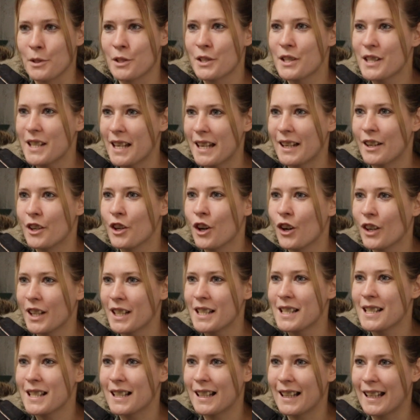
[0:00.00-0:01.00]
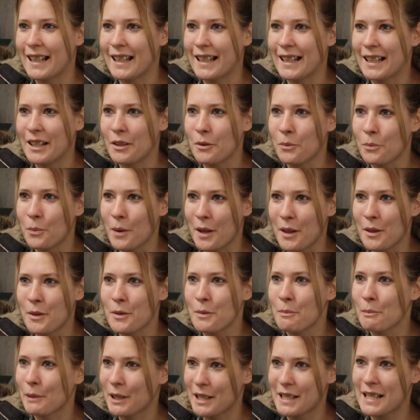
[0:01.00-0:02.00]
sit nicely
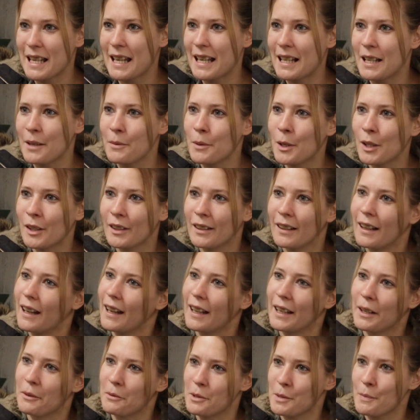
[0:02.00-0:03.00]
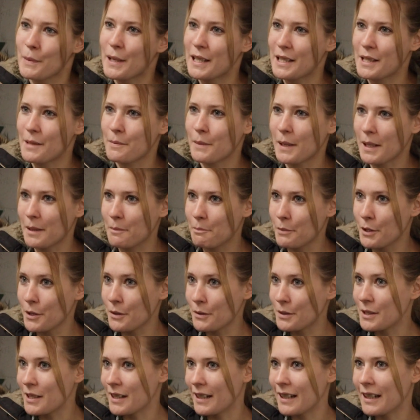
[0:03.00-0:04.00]
with my daily one, and it was meant to be
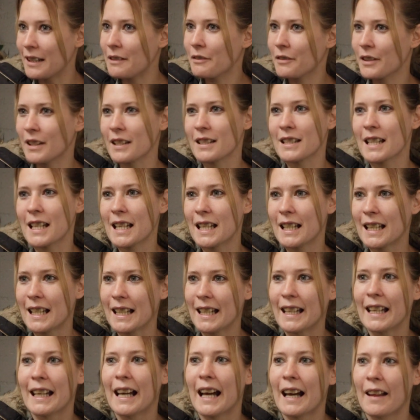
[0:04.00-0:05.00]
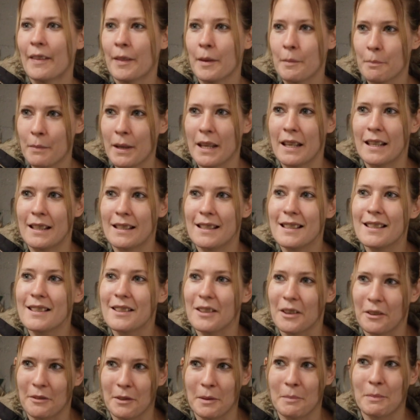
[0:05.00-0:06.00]
beauty for the daily and the
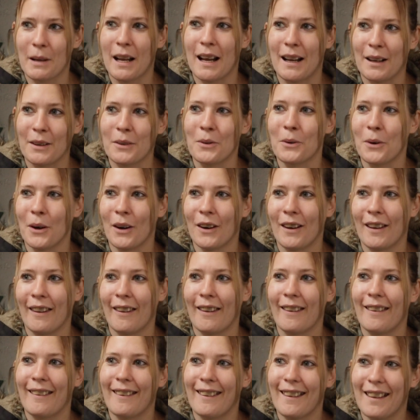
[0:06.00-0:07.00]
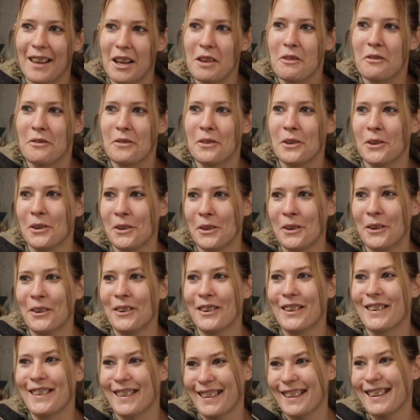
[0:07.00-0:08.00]
beast of a black one
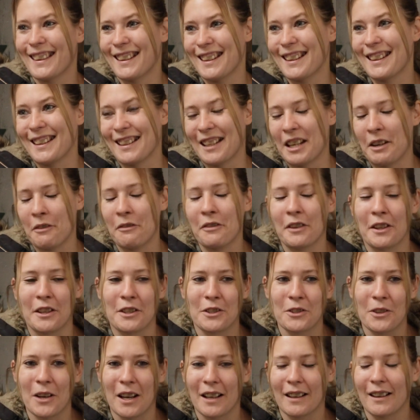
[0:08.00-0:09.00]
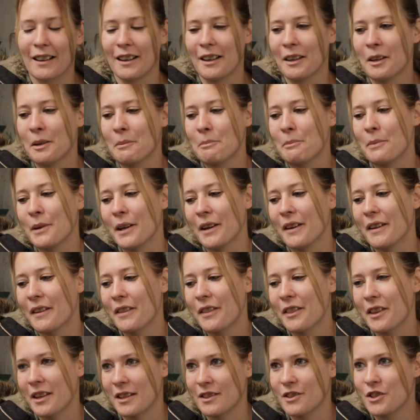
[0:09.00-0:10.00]
for, you know, for the track car.
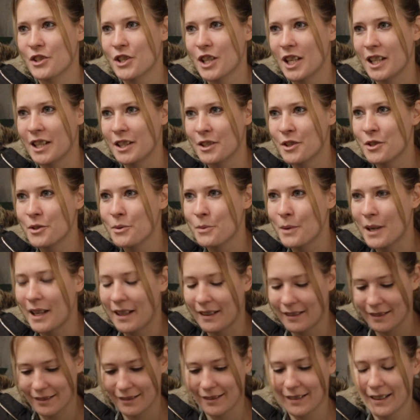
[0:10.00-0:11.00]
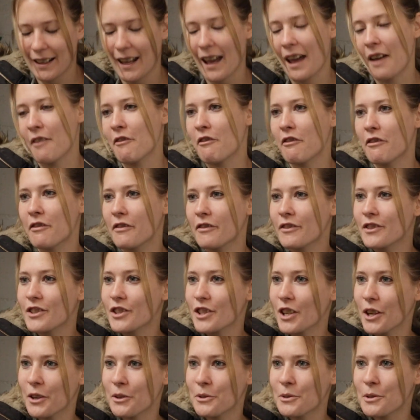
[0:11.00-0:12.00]
But things changed when Kev
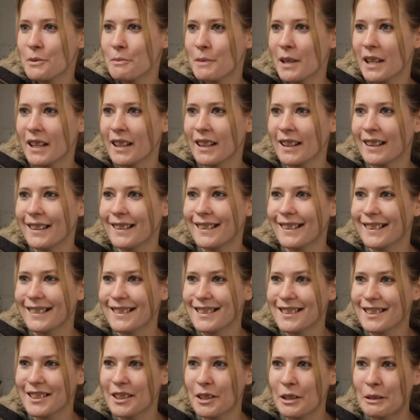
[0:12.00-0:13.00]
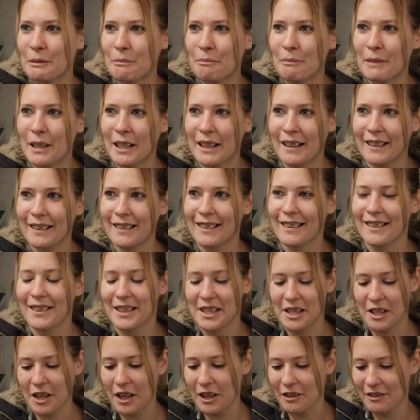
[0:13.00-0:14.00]
showed me some
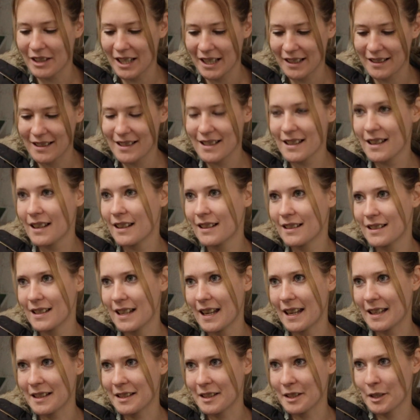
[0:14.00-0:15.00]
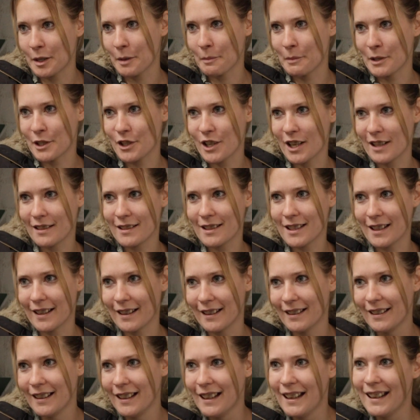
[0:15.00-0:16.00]
nice colourings and it ended up
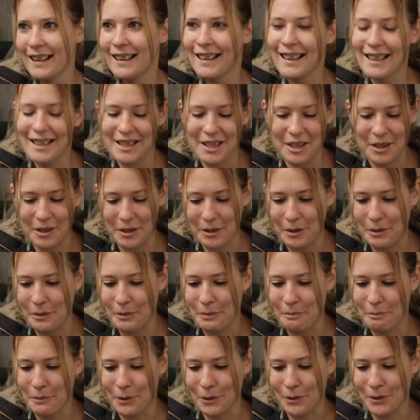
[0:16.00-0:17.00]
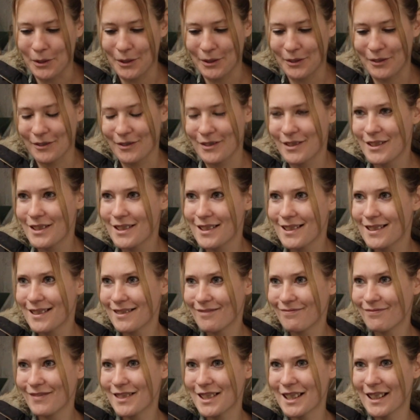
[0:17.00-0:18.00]
magenta, to
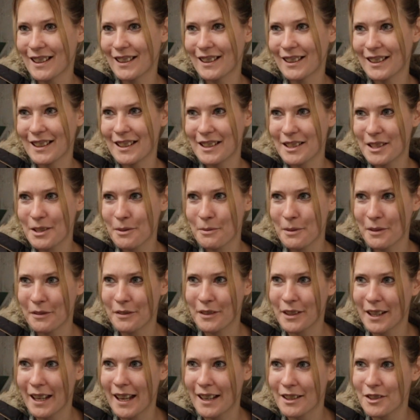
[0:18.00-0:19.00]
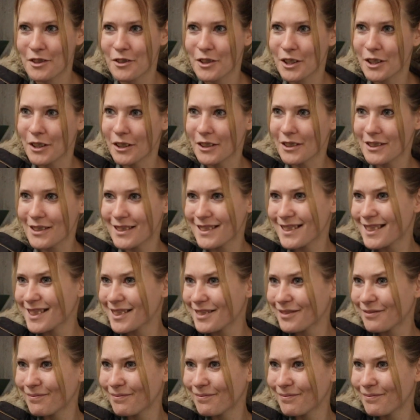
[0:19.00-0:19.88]
Morgan's delight with the extra cost.